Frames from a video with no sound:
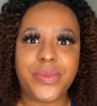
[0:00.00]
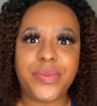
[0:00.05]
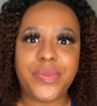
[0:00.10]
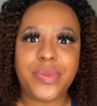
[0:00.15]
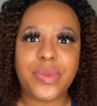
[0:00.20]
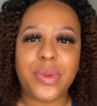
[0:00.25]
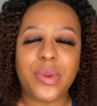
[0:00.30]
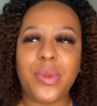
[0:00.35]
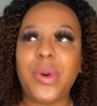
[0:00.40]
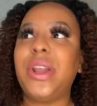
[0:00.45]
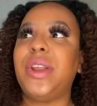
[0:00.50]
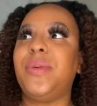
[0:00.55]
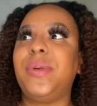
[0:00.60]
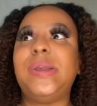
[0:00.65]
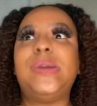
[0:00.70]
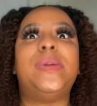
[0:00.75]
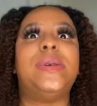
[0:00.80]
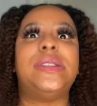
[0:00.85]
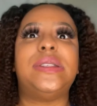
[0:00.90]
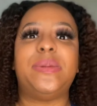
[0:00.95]
What are we
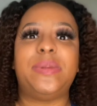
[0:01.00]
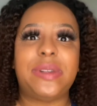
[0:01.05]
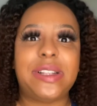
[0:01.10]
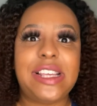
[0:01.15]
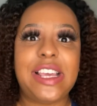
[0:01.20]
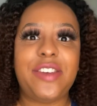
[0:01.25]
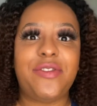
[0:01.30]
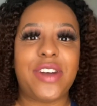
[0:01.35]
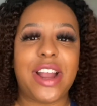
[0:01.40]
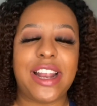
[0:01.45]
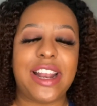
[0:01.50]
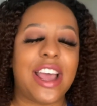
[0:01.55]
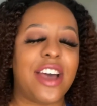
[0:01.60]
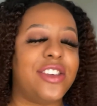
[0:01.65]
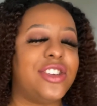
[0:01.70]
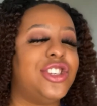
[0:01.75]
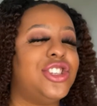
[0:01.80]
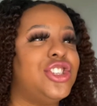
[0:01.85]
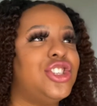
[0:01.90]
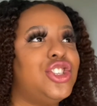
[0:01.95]
supposed to believe right now?
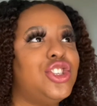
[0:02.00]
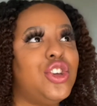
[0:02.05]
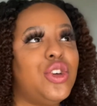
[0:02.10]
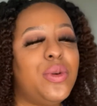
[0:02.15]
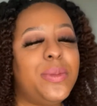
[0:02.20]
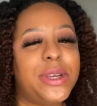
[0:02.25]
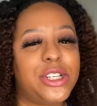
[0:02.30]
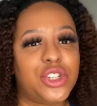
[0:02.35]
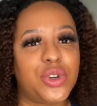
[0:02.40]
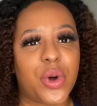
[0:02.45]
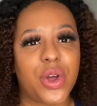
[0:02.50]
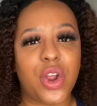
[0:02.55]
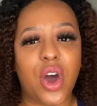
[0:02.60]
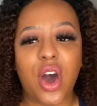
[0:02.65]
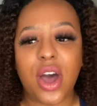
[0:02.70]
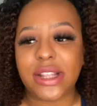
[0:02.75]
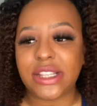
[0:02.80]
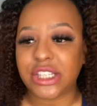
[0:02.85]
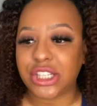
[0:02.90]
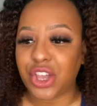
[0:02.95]
There's just too much going
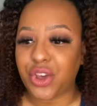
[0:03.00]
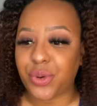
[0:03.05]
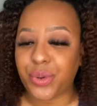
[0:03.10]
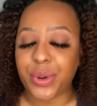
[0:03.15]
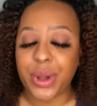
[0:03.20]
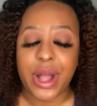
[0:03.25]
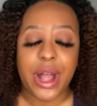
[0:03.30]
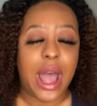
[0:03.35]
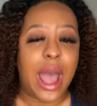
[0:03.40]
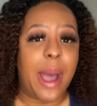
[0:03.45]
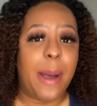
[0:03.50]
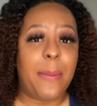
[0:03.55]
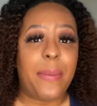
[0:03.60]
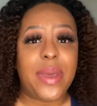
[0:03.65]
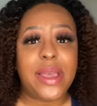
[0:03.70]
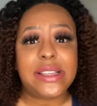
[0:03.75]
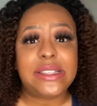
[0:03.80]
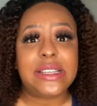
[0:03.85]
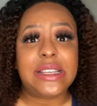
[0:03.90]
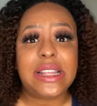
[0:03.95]
on. So
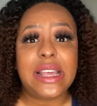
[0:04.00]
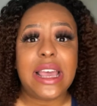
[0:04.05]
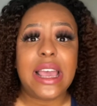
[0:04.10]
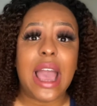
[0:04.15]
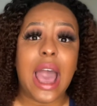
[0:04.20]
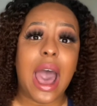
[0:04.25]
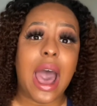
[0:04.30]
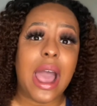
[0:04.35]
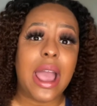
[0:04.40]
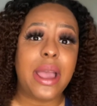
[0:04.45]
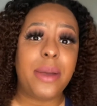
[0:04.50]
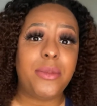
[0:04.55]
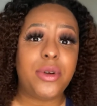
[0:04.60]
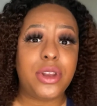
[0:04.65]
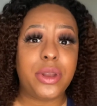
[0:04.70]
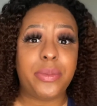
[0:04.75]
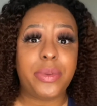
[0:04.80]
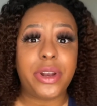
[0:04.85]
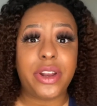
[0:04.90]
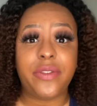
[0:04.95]
basically, I am going to
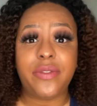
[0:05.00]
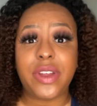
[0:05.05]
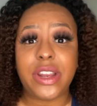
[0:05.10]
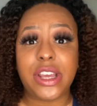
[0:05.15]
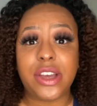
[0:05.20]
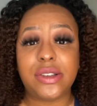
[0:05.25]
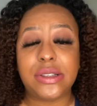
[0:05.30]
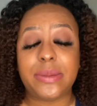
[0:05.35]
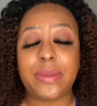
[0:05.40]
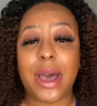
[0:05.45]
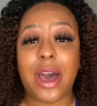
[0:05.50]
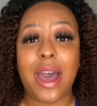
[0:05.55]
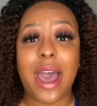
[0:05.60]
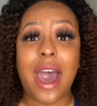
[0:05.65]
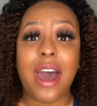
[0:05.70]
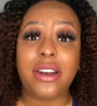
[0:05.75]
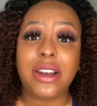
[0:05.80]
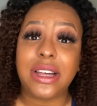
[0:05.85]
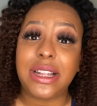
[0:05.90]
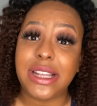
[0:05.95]
put up videos about how
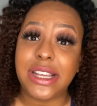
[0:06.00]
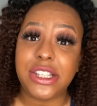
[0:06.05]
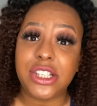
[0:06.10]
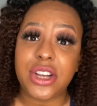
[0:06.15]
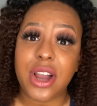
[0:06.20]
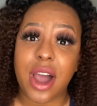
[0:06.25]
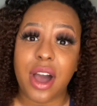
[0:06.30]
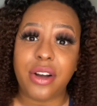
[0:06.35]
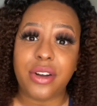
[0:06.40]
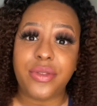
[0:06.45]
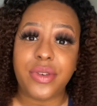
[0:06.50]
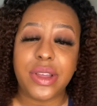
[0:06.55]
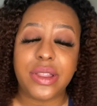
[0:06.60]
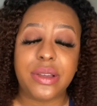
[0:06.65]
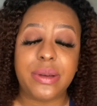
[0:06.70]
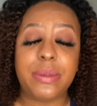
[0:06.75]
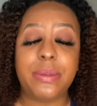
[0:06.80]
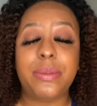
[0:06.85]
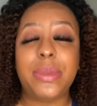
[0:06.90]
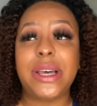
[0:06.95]
to cleanse your
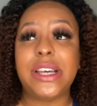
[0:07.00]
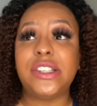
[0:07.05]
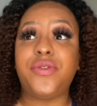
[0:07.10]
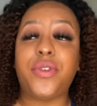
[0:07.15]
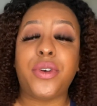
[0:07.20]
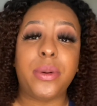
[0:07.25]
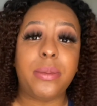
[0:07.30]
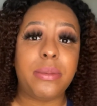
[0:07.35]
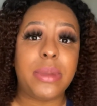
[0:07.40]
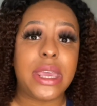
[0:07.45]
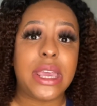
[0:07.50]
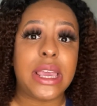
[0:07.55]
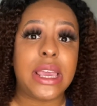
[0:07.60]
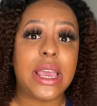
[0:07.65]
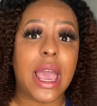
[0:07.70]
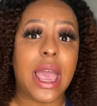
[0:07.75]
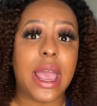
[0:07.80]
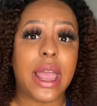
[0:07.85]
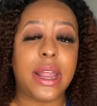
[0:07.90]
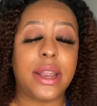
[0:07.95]
algorithm, because for me
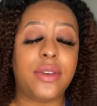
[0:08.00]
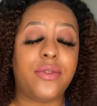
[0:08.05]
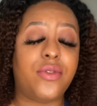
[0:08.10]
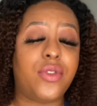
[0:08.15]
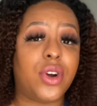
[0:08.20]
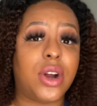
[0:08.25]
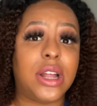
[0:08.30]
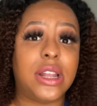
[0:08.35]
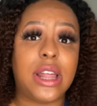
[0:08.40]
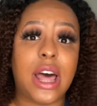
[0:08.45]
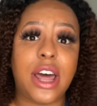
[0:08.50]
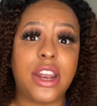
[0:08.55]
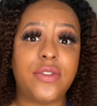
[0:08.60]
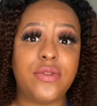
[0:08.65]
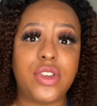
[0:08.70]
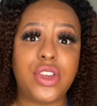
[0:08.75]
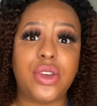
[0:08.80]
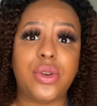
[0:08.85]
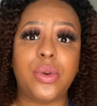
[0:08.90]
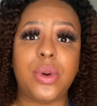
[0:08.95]
and for a lot of
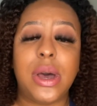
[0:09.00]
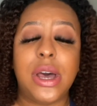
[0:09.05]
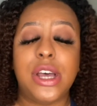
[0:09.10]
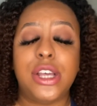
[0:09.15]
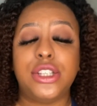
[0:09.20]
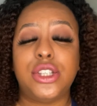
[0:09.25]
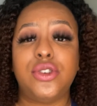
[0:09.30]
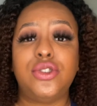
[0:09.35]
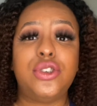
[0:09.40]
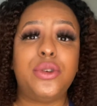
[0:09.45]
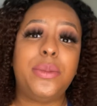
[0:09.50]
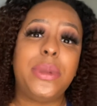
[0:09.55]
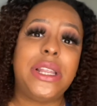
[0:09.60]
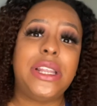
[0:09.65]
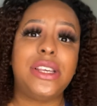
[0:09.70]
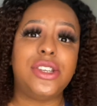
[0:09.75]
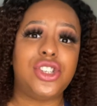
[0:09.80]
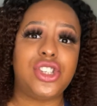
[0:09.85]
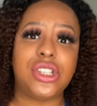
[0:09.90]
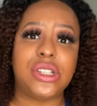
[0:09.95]
you, social
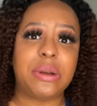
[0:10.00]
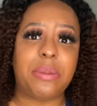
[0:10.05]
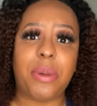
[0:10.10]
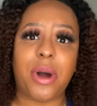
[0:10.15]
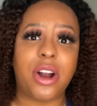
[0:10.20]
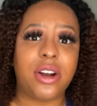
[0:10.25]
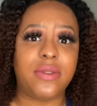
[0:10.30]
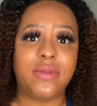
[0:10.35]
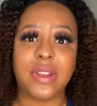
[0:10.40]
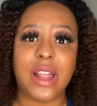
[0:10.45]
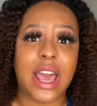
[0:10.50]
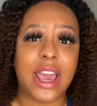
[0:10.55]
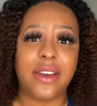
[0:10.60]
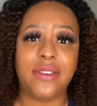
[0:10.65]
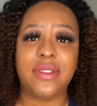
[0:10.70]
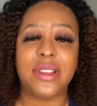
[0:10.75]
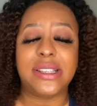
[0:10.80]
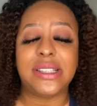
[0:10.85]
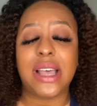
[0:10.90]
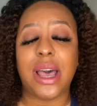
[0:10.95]
media is just a part of life.
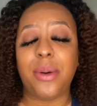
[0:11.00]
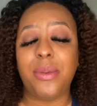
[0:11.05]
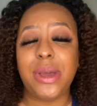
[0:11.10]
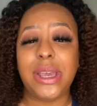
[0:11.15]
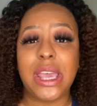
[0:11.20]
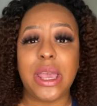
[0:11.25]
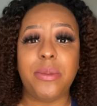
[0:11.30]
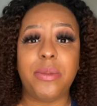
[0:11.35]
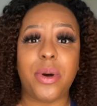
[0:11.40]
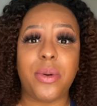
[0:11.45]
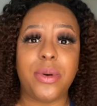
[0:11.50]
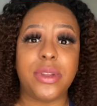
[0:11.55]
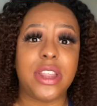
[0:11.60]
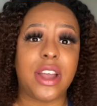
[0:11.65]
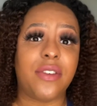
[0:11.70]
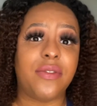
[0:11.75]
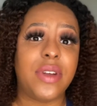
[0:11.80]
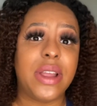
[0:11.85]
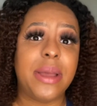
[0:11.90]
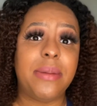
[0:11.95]
That's how we keep up with our
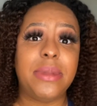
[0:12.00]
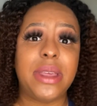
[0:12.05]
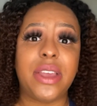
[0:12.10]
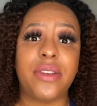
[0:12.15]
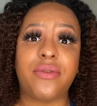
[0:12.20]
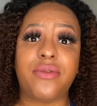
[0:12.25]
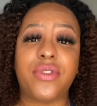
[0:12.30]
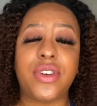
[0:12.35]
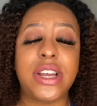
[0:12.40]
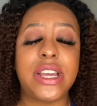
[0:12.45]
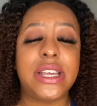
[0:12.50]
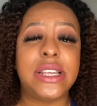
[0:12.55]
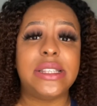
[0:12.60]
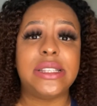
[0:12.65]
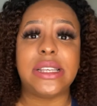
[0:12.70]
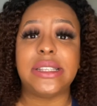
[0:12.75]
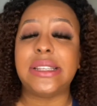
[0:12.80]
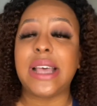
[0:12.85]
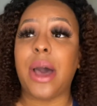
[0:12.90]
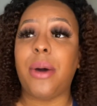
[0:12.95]
family and friends.
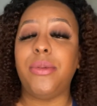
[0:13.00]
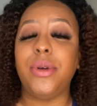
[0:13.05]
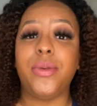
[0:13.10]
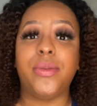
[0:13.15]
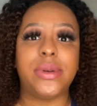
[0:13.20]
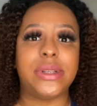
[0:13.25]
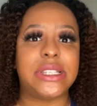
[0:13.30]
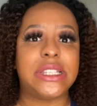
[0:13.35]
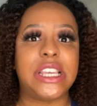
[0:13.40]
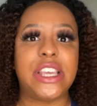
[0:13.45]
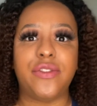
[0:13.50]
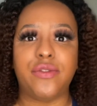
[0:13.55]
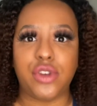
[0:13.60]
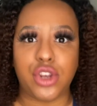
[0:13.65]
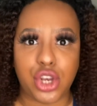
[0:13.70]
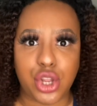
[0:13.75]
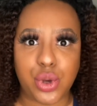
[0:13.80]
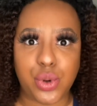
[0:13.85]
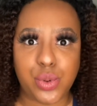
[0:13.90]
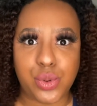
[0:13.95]
That's how we receive
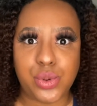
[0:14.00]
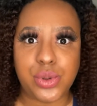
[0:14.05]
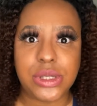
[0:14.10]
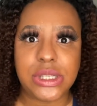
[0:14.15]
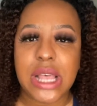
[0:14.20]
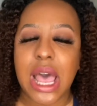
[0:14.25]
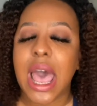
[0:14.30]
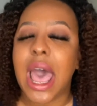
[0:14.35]
news.